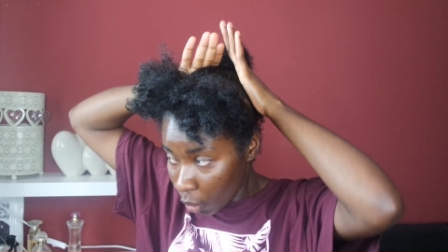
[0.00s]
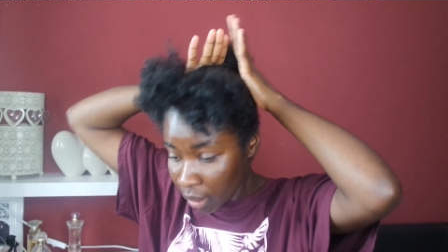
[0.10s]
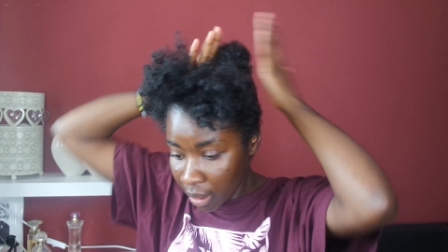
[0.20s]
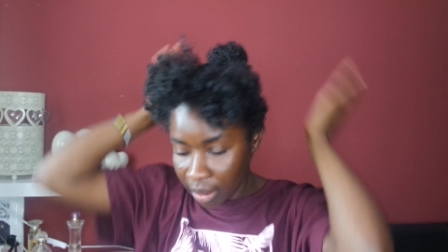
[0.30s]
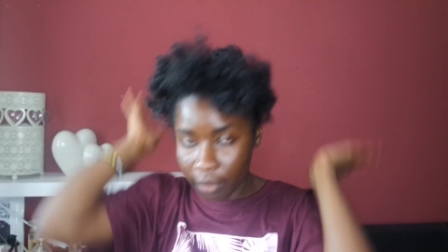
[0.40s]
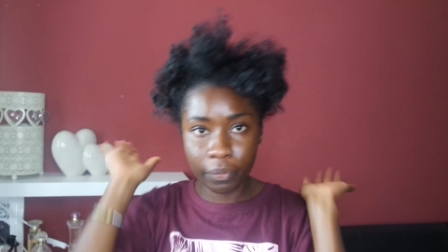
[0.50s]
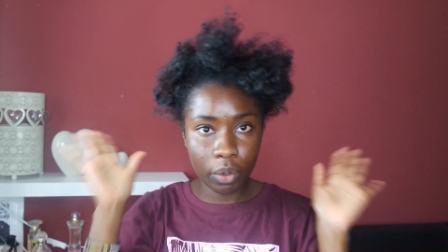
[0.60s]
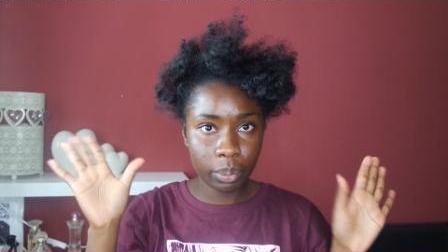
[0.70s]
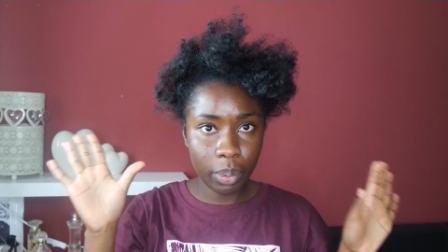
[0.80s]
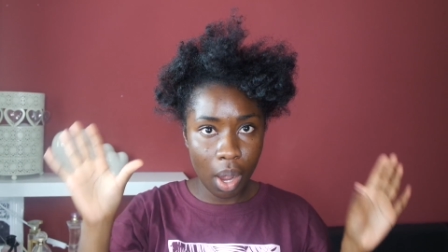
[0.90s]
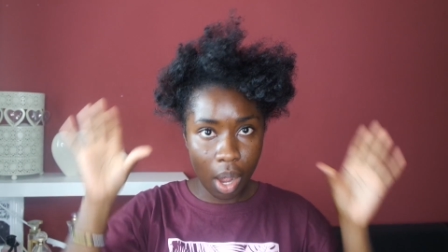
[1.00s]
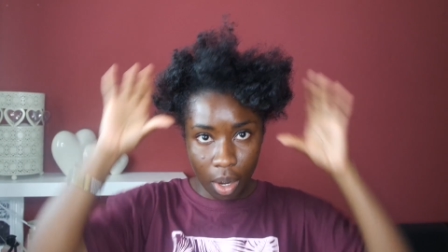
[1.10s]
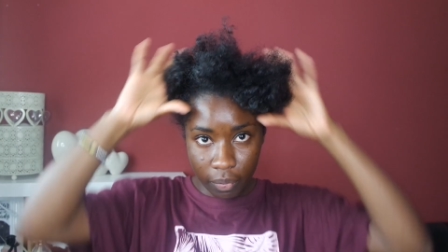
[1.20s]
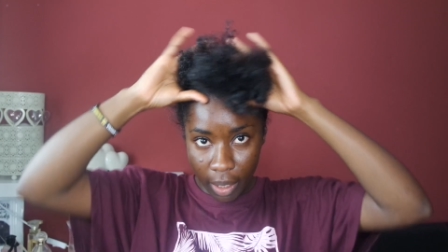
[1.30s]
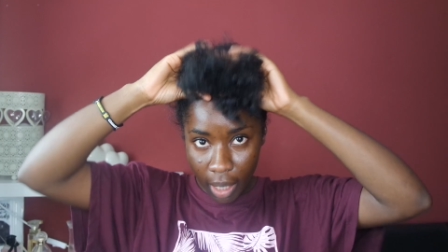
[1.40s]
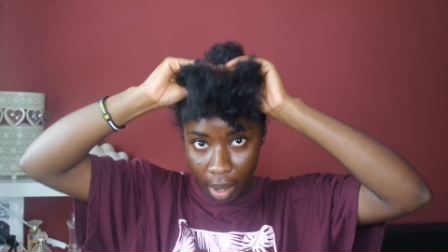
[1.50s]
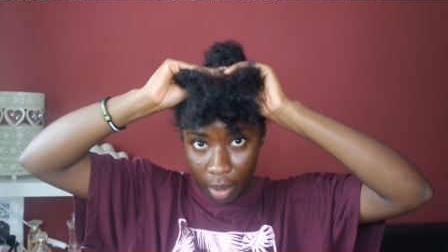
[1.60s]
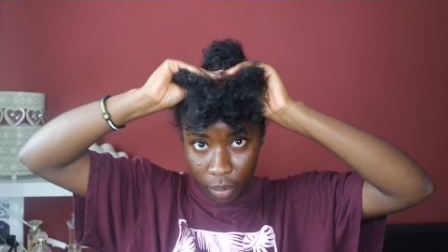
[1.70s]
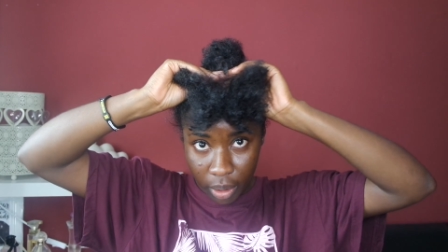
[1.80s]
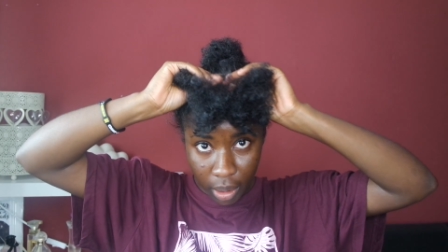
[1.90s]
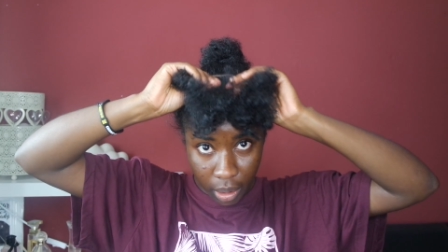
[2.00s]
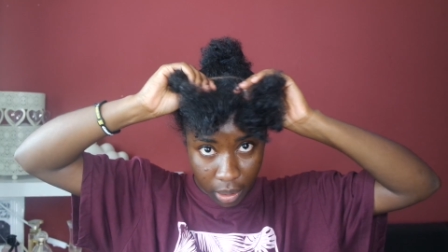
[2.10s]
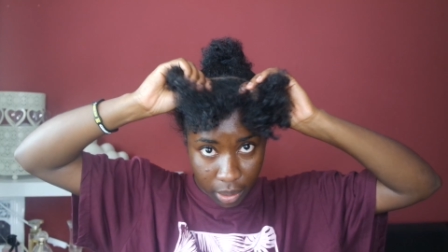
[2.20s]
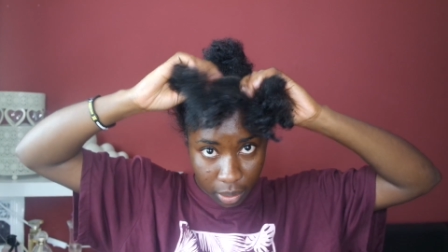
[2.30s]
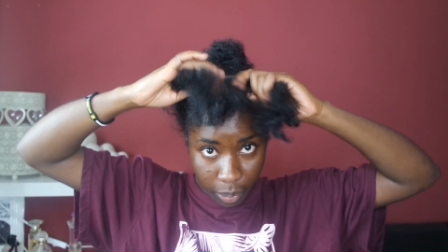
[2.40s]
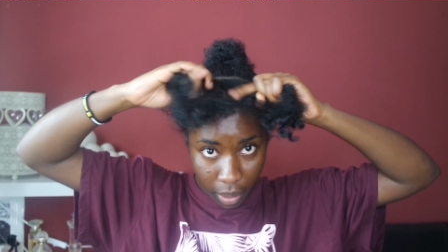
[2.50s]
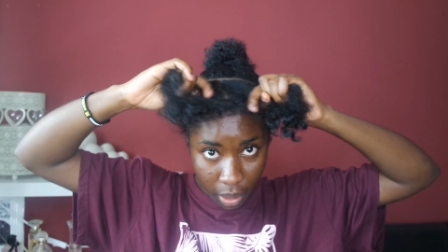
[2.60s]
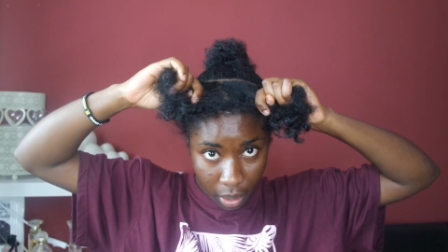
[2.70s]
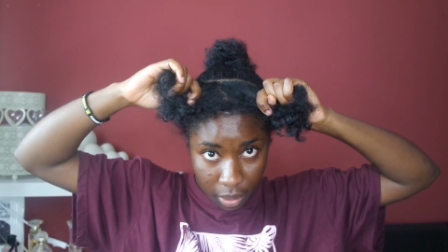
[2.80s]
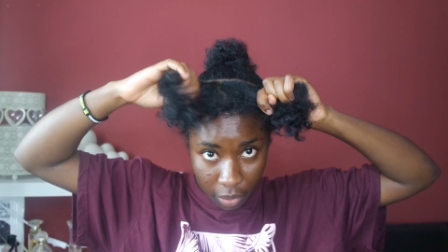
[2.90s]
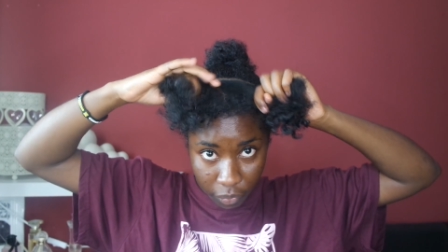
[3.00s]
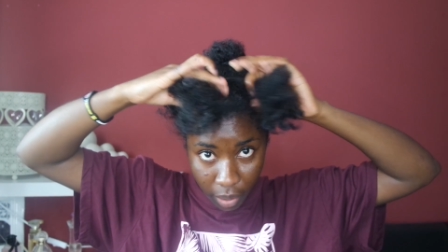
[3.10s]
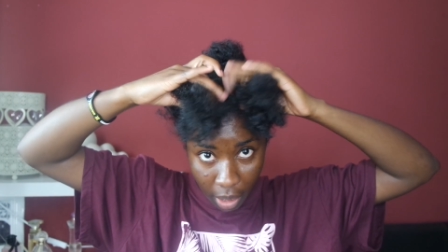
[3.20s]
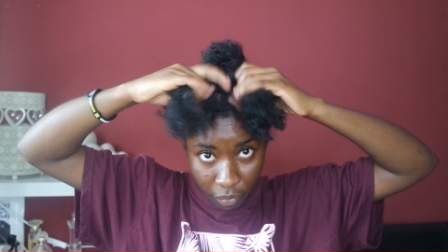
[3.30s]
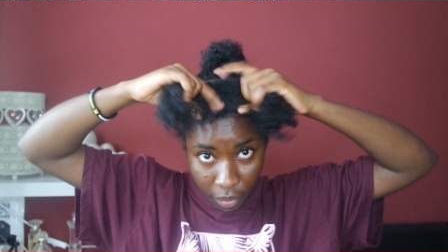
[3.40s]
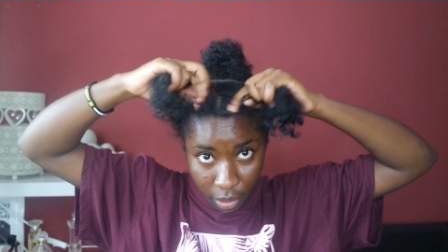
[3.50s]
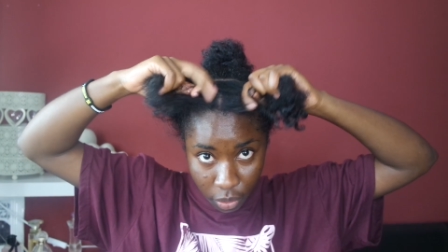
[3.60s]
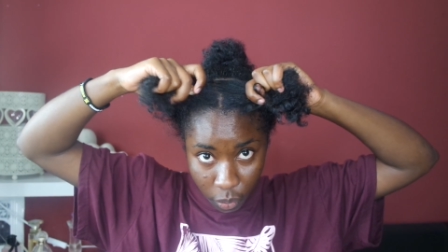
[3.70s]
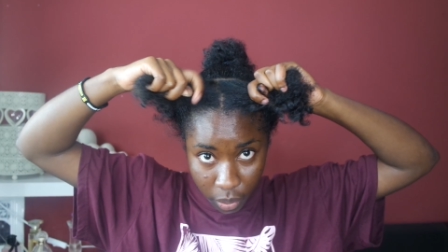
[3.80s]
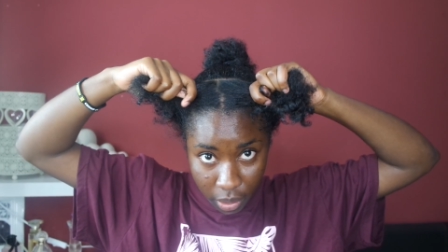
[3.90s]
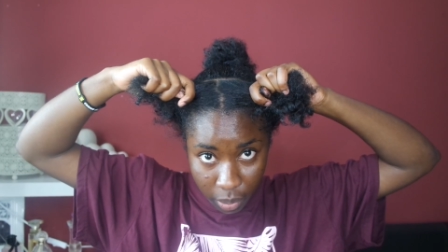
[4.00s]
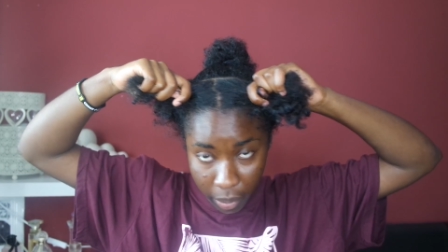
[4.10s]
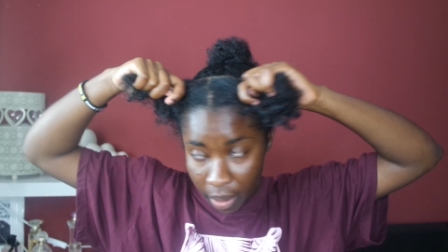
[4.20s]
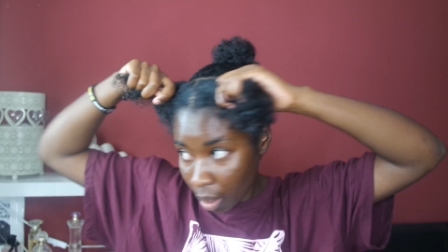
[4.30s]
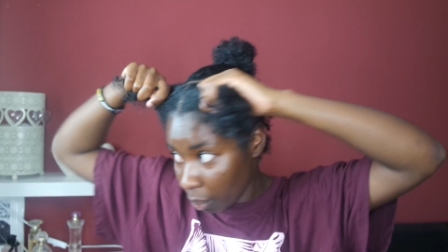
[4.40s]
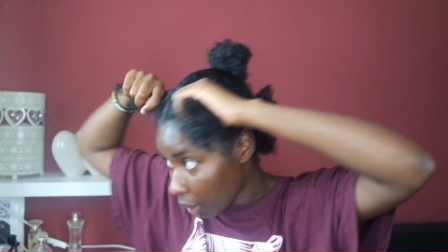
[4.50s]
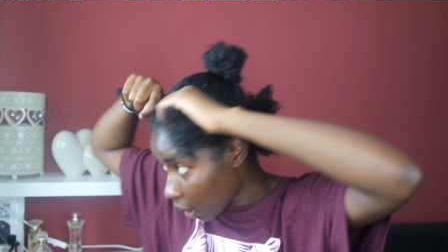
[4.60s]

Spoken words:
or at least the front part of like how I want the thickness to be, because I really don't want it to be that